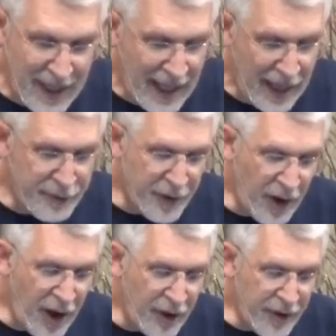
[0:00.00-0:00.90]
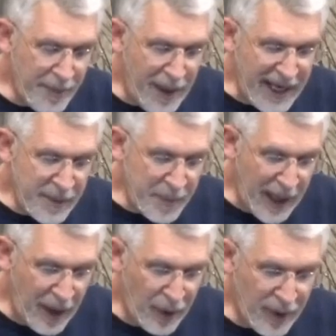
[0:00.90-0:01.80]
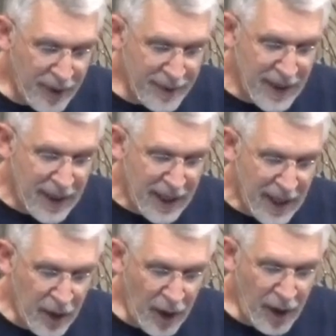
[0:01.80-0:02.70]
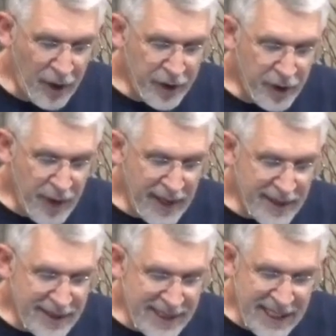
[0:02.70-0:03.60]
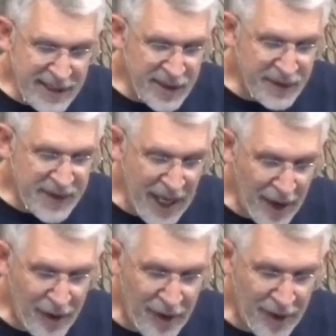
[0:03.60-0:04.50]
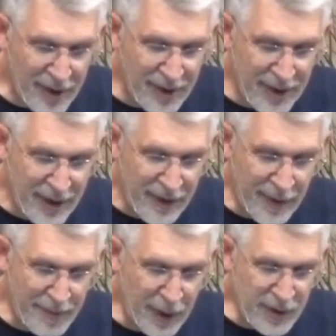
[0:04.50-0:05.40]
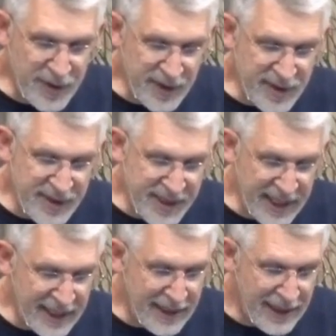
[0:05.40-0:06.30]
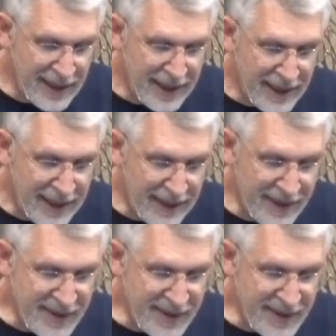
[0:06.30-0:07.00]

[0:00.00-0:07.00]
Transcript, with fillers: and for all the mighty power and all the great deeds of terror that Moses did in the